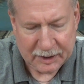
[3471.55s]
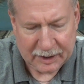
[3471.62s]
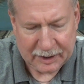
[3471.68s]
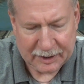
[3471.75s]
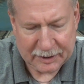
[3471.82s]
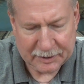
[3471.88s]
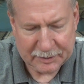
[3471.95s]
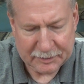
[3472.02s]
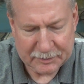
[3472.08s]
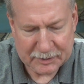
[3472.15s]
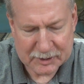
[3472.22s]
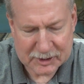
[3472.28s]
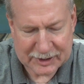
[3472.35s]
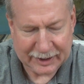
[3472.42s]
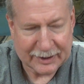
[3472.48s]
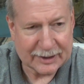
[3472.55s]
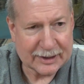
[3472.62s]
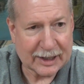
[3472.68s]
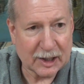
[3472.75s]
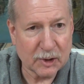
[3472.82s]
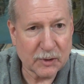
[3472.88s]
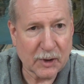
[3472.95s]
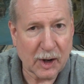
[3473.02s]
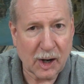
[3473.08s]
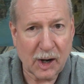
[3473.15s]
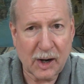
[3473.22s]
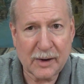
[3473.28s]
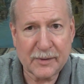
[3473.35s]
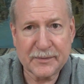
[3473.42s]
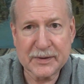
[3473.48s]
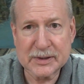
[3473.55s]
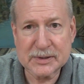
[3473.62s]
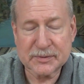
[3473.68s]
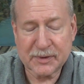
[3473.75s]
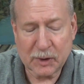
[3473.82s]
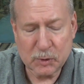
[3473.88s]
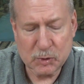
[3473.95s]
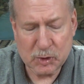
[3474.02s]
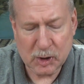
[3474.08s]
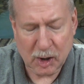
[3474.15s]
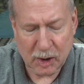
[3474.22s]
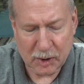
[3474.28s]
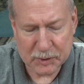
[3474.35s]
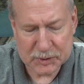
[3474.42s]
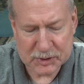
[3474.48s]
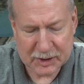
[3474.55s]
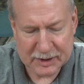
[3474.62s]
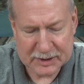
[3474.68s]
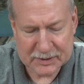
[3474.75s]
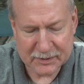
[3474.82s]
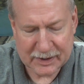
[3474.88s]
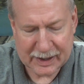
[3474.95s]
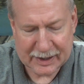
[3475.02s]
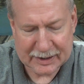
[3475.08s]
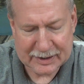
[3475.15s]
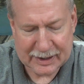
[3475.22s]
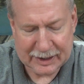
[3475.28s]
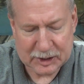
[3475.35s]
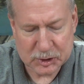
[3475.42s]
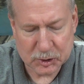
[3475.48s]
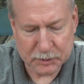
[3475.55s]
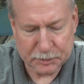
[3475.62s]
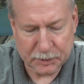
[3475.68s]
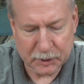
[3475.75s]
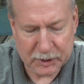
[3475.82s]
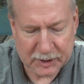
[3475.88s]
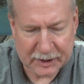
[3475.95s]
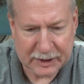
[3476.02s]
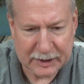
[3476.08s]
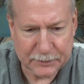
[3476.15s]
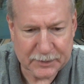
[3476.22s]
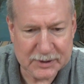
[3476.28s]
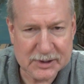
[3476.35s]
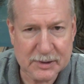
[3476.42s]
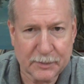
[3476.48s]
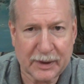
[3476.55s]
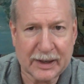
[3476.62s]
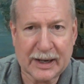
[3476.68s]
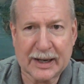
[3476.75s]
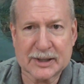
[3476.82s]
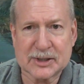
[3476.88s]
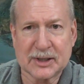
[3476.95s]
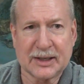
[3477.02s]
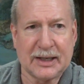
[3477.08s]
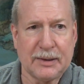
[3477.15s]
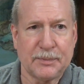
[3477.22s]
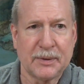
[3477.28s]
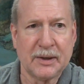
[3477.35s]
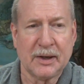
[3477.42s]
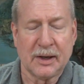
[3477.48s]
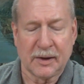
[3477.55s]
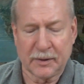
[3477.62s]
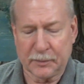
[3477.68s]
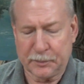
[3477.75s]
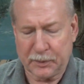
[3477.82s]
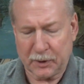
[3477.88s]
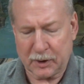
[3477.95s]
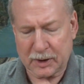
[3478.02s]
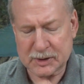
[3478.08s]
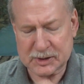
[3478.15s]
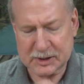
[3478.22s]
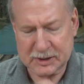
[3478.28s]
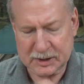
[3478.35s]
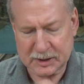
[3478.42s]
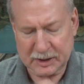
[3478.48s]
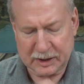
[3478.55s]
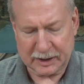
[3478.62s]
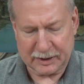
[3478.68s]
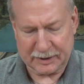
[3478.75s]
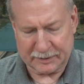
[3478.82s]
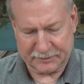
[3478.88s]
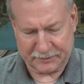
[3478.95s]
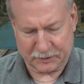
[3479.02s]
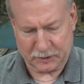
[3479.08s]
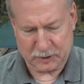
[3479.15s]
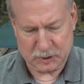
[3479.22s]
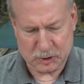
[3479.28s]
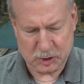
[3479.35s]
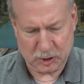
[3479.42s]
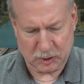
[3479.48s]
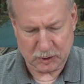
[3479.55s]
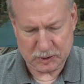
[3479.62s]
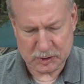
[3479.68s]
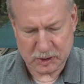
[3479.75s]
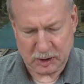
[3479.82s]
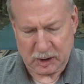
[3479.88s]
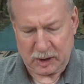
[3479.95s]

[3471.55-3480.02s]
Uh, taking care of the office, phone calls, things of that nature, bookkeeping. Somebody has to keep the books uh, for the church